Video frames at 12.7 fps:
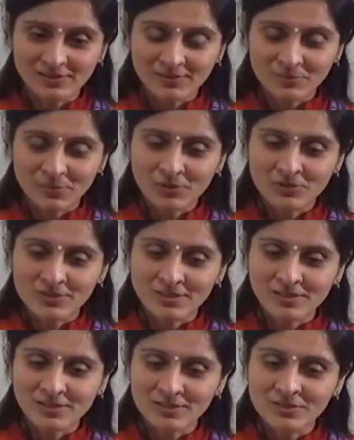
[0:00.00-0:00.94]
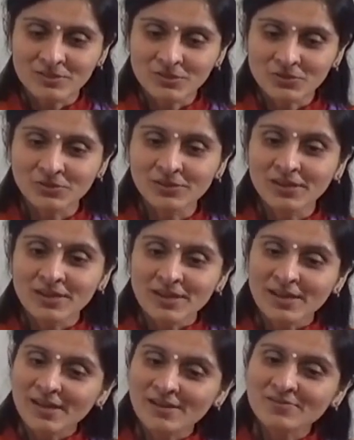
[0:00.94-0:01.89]
Because he understood
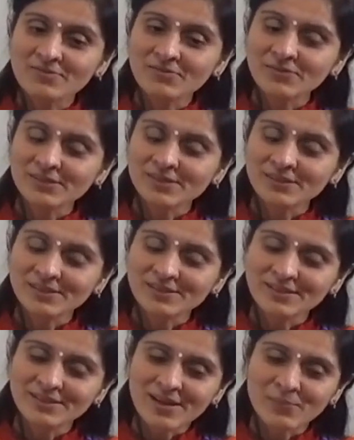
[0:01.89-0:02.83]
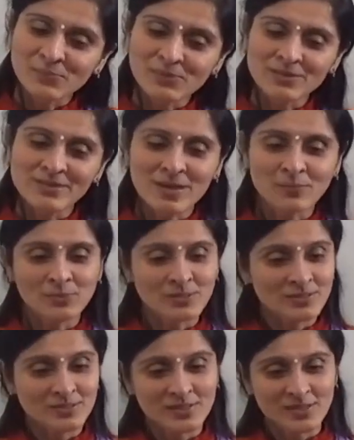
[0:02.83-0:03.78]
everything that happens
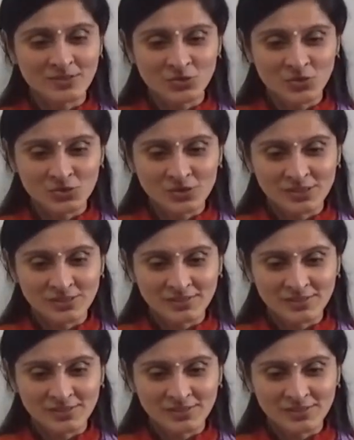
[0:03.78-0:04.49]
naturally.